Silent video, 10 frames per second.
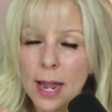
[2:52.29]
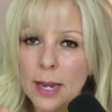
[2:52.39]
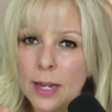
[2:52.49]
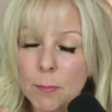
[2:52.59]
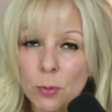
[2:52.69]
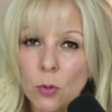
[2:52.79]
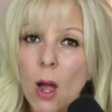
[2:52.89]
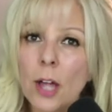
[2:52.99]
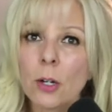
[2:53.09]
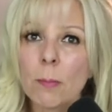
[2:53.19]
and
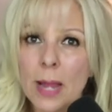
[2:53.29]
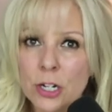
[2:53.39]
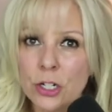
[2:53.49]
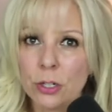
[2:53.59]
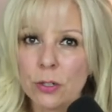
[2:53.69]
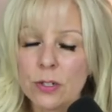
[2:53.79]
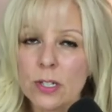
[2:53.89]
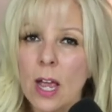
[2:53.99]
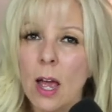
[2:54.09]
broader measures